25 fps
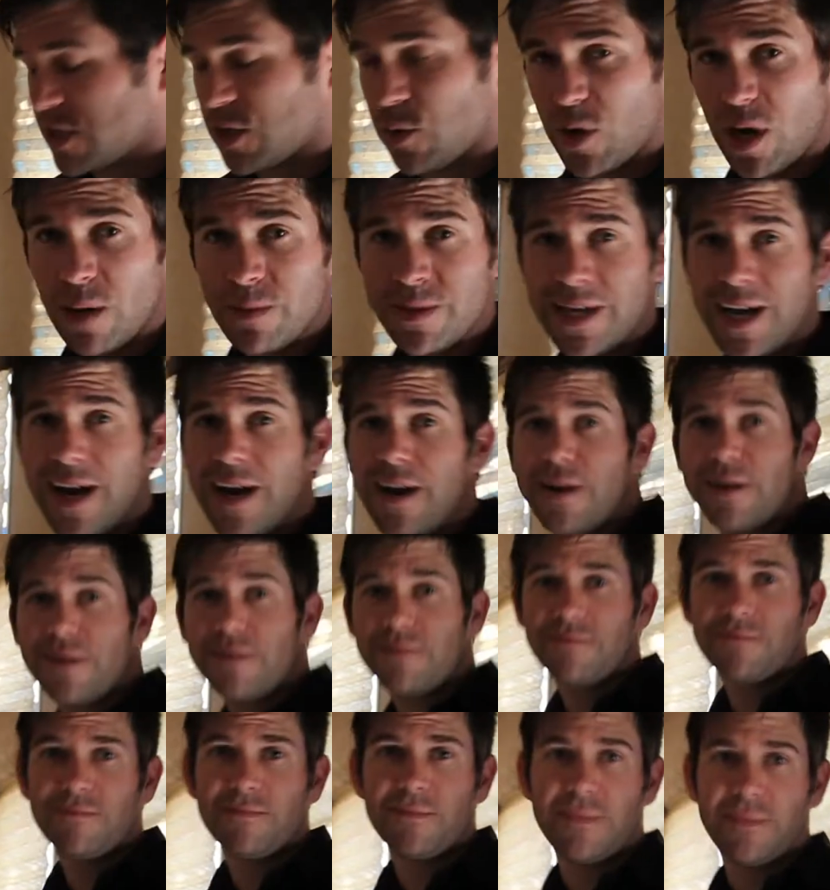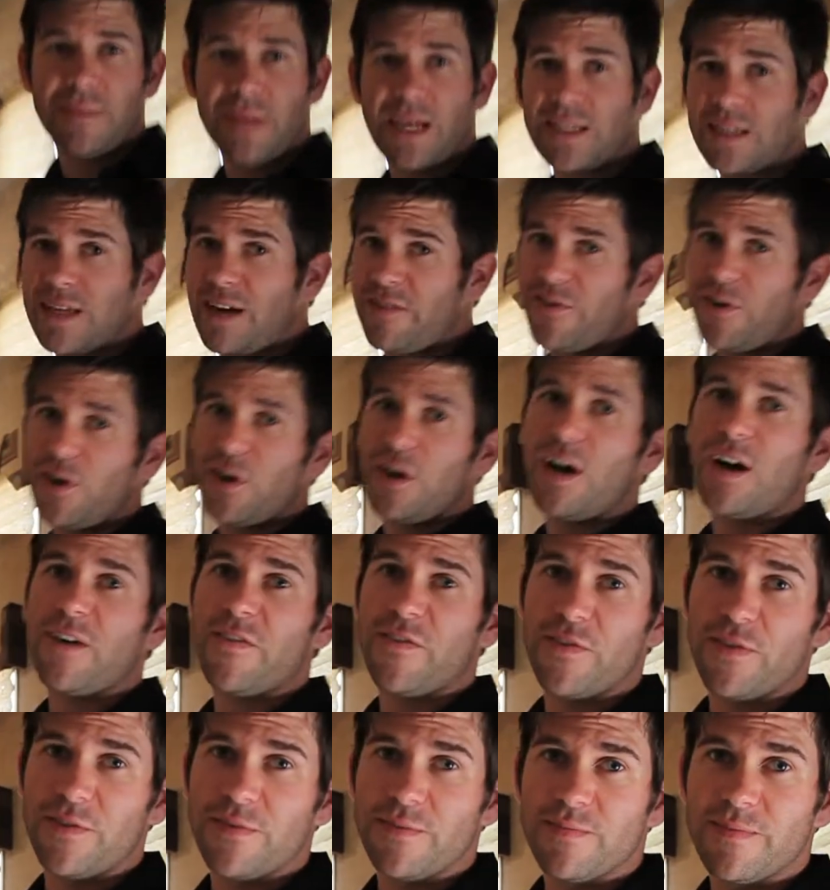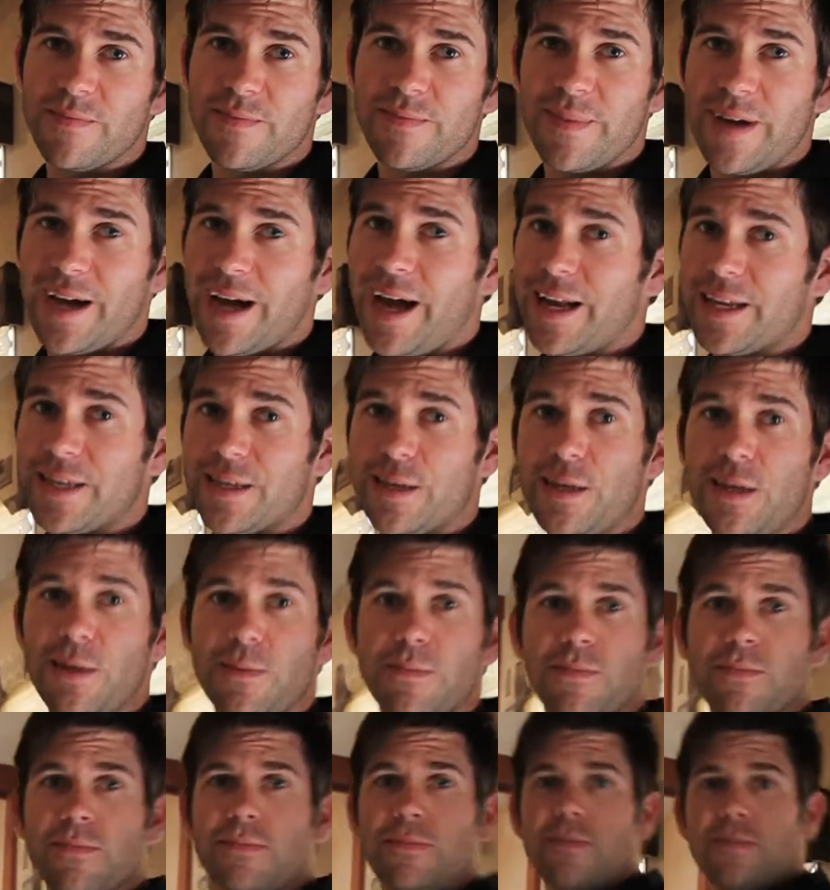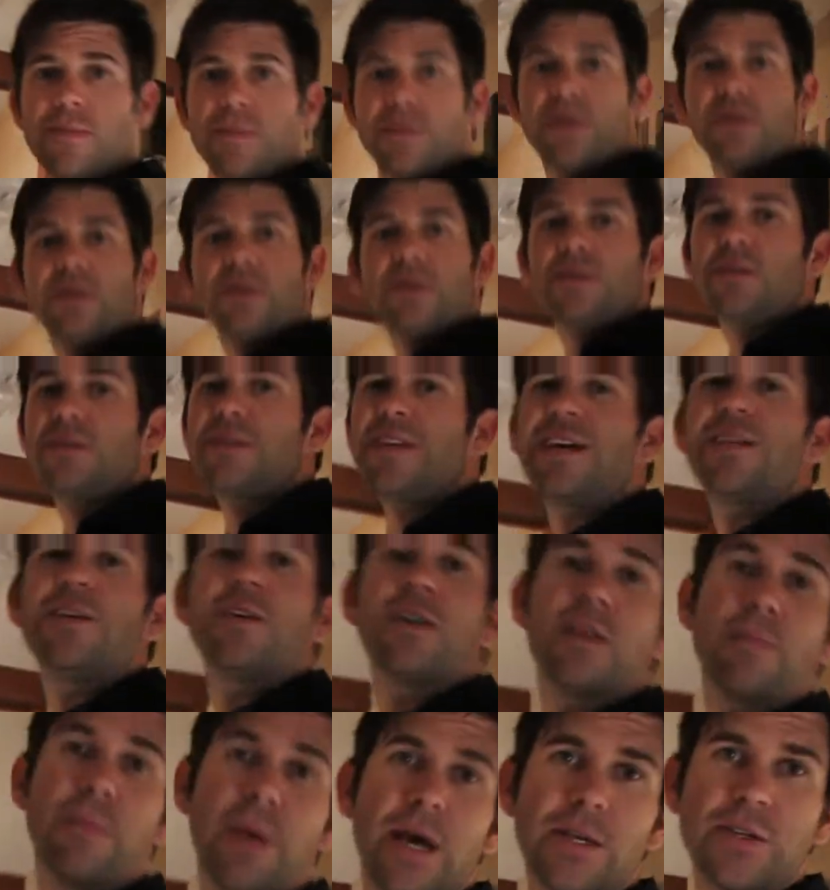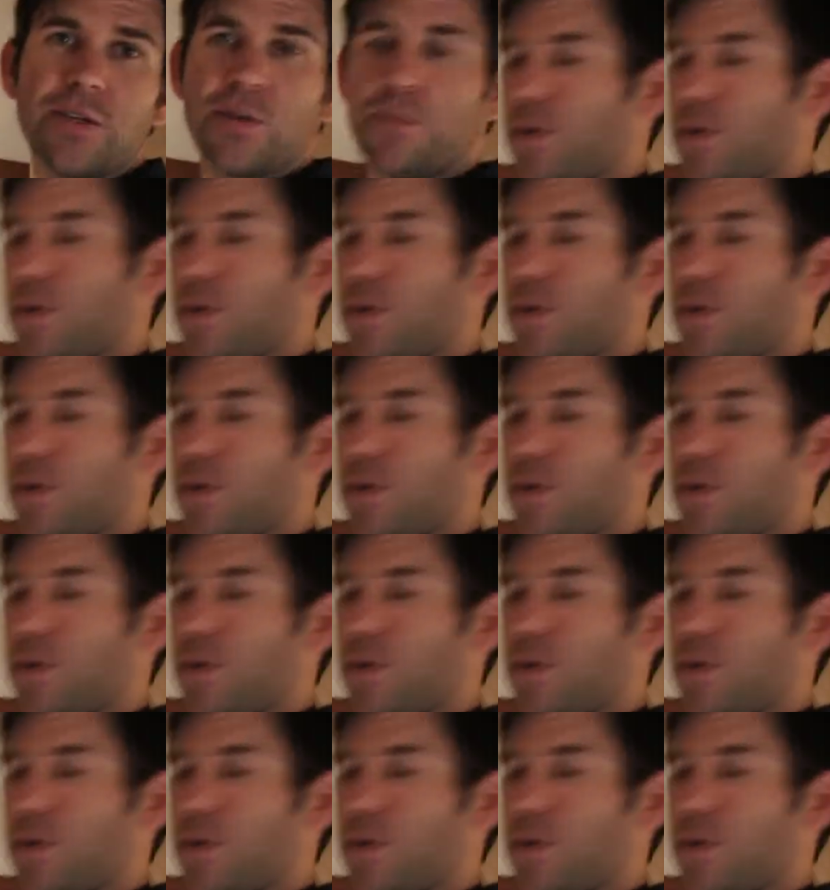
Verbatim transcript: So when I'm tired, and that's not very often. I gotta sleep. Let's take a look at the master